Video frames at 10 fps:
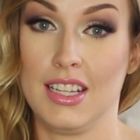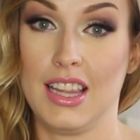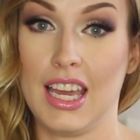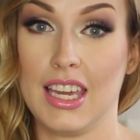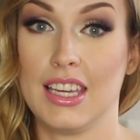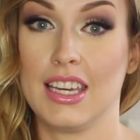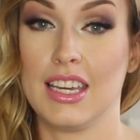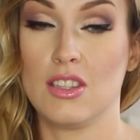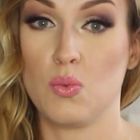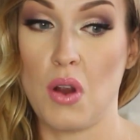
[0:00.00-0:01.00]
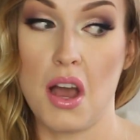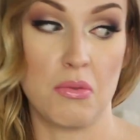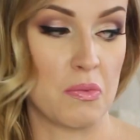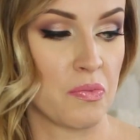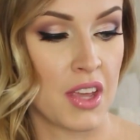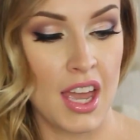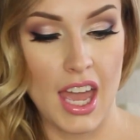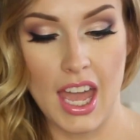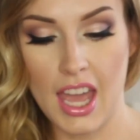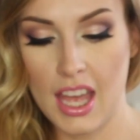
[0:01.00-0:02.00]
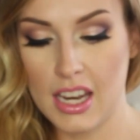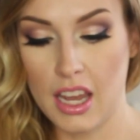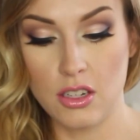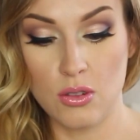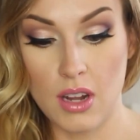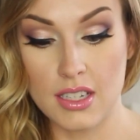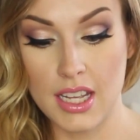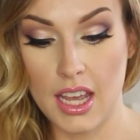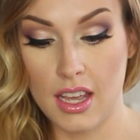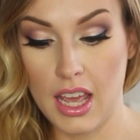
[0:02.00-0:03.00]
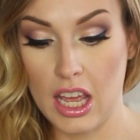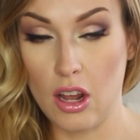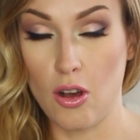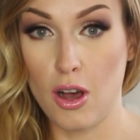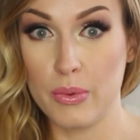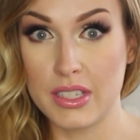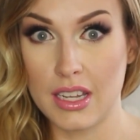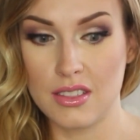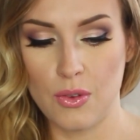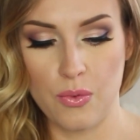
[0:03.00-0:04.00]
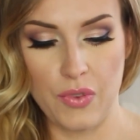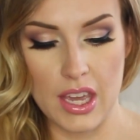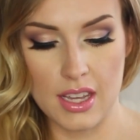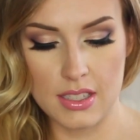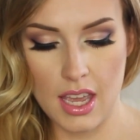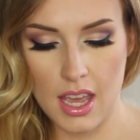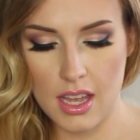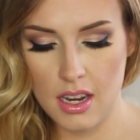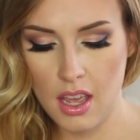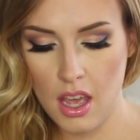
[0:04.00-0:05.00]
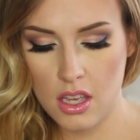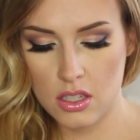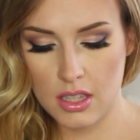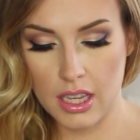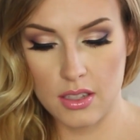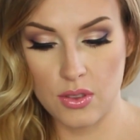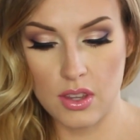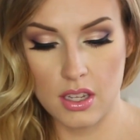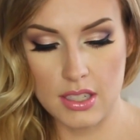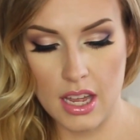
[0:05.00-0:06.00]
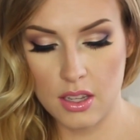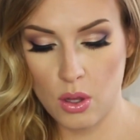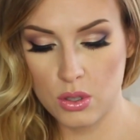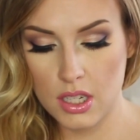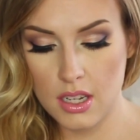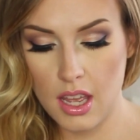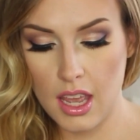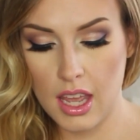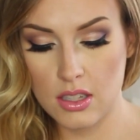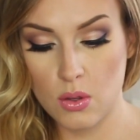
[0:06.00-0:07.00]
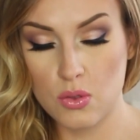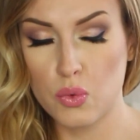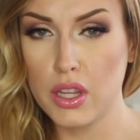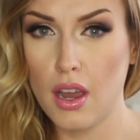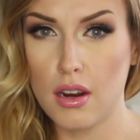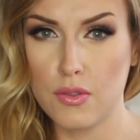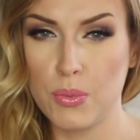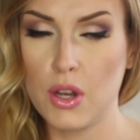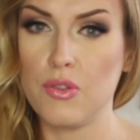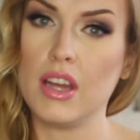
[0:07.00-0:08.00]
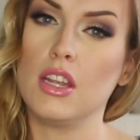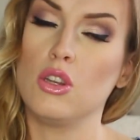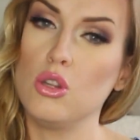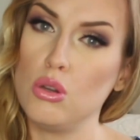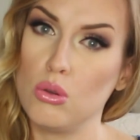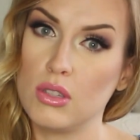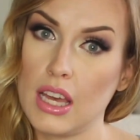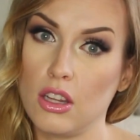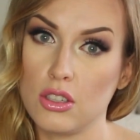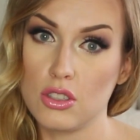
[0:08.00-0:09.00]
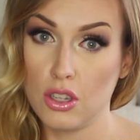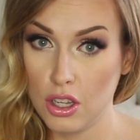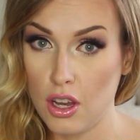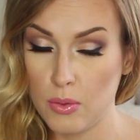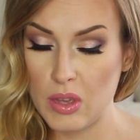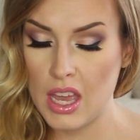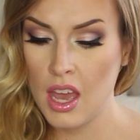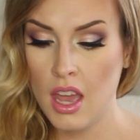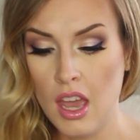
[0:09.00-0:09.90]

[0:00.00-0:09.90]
Like, it's a problem. And I do not tan at all besides fake tan, like the tanning lotion, and so it's really hard for me to find a nude that looks good on me.